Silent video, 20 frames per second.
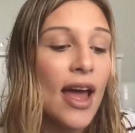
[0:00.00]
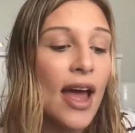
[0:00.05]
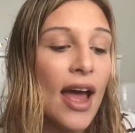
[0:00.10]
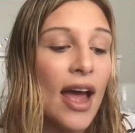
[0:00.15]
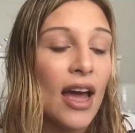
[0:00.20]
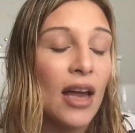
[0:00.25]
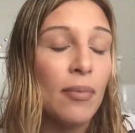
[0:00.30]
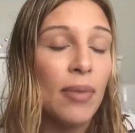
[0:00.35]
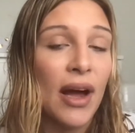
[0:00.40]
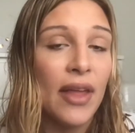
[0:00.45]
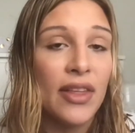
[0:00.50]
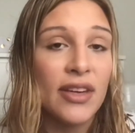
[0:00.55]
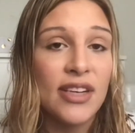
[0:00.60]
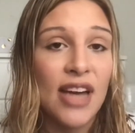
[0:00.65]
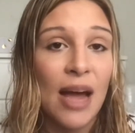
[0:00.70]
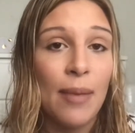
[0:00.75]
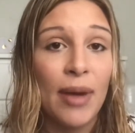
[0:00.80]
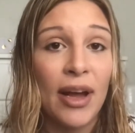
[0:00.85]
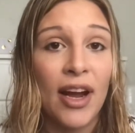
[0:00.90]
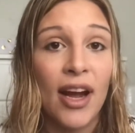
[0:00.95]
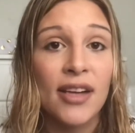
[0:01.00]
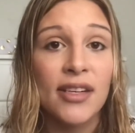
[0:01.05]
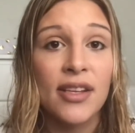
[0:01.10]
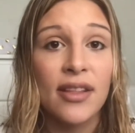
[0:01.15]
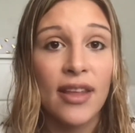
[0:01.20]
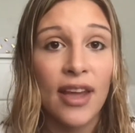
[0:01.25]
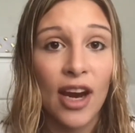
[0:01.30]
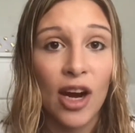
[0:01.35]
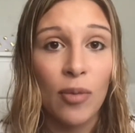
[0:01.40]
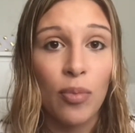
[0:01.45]
And by the time I got to
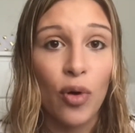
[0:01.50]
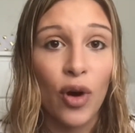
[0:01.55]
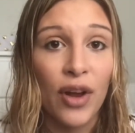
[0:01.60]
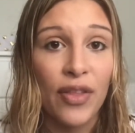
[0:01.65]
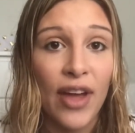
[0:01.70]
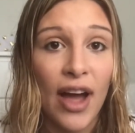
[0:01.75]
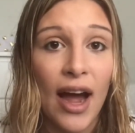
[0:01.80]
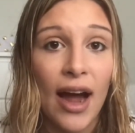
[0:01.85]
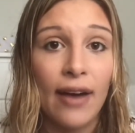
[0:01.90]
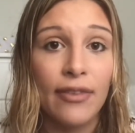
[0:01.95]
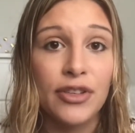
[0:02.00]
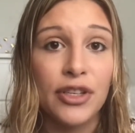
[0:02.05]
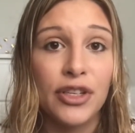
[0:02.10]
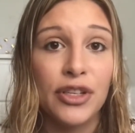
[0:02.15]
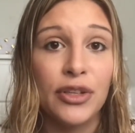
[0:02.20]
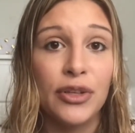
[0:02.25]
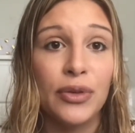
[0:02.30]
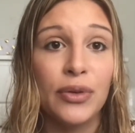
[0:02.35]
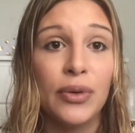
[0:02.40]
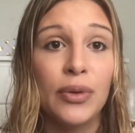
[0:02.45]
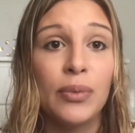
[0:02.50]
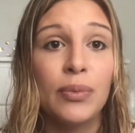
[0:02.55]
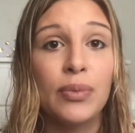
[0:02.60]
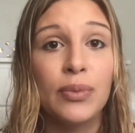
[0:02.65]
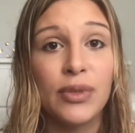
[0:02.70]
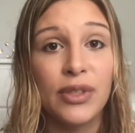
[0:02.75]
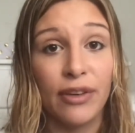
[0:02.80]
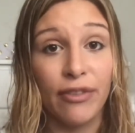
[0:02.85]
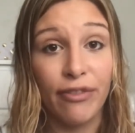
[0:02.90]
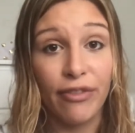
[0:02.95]
the airport that afternoon
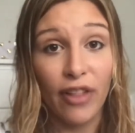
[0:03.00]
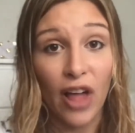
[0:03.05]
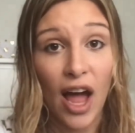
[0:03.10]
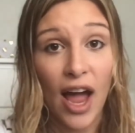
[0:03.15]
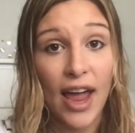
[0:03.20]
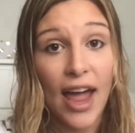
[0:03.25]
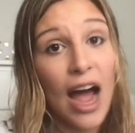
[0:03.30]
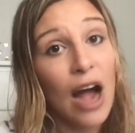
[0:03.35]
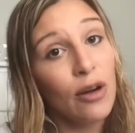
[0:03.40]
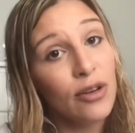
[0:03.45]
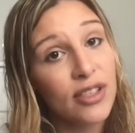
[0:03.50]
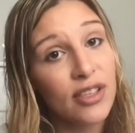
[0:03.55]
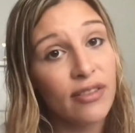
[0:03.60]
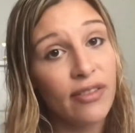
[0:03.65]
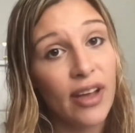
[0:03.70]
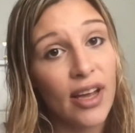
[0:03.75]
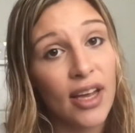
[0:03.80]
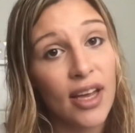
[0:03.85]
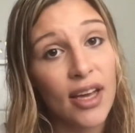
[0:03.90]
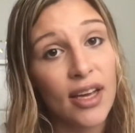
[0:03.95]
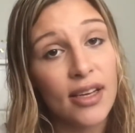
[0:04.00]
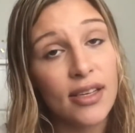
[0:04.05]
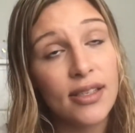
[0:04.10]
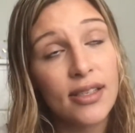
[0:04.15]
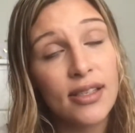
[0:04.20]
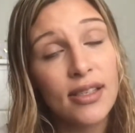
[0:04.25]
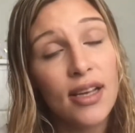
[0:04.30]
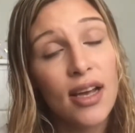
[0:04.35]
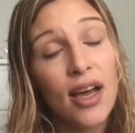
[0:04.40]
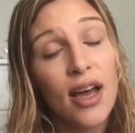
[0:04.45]
to fly out to
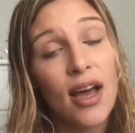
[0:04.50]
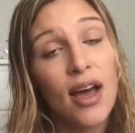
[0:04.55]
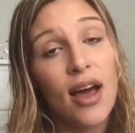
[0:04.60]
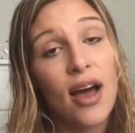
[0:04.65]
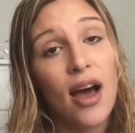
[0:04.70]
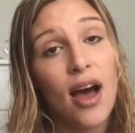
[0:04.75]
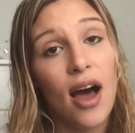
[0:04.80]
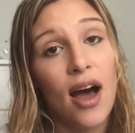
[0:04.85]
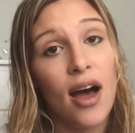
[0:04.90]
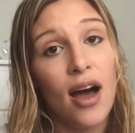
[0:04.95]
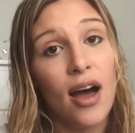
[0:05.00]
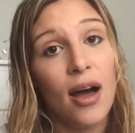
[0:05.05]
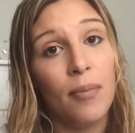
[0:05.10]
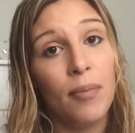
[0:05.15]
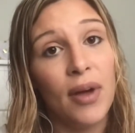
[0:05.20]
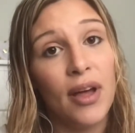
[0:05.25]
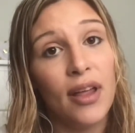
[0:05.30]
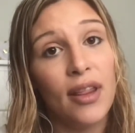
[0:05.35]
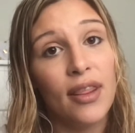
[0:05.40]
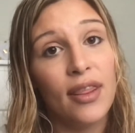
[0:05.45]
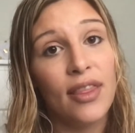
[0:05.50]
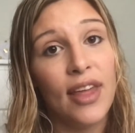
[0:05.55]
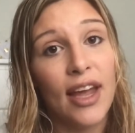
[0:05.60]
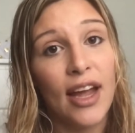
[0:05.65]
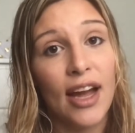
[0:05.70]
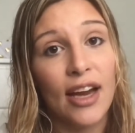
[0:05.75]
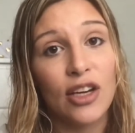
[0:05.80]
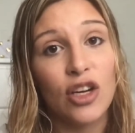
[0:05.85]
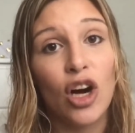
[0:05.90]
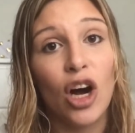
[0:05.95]
Vegas, they
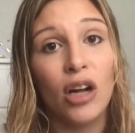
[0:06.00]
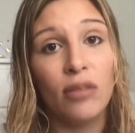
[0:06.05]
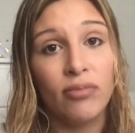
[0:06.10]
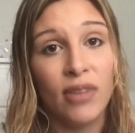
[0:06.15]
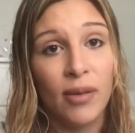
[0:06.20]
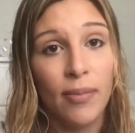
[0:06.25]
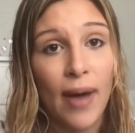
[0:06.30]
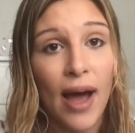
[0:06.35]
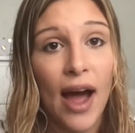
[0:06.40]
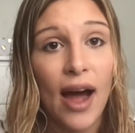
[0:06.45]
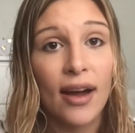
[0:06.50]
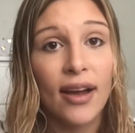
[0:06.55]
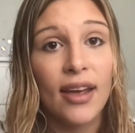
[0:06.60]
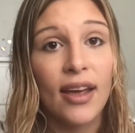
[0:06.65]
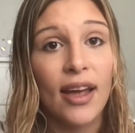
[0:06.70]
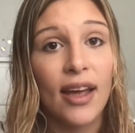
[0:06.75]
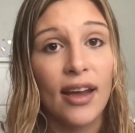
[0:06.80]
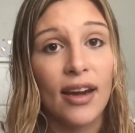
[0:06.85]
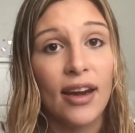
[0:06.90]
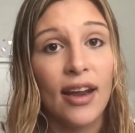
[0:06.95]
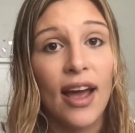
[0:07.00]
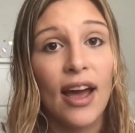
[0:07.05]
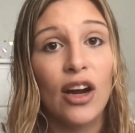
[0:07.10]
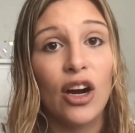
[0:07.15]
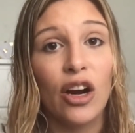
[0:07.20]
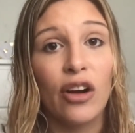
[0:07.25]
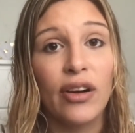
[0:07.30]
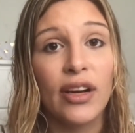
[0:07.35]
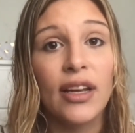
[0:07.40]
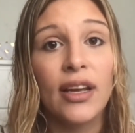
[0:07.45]
had called me back and had
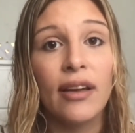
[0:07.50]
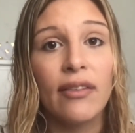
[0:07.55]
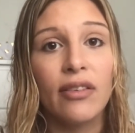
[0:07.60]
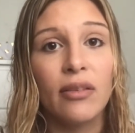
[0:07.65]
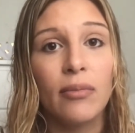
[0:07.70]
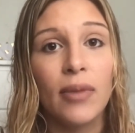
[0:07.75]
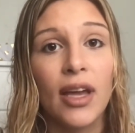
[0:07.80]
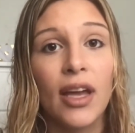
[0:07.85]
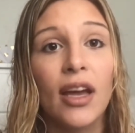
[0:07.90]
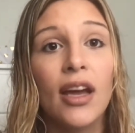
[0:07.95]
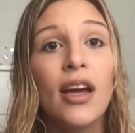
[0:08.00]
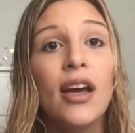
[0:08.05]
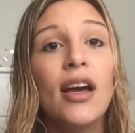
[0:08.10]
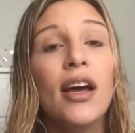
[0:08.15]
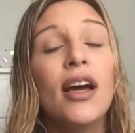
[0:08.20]
already given me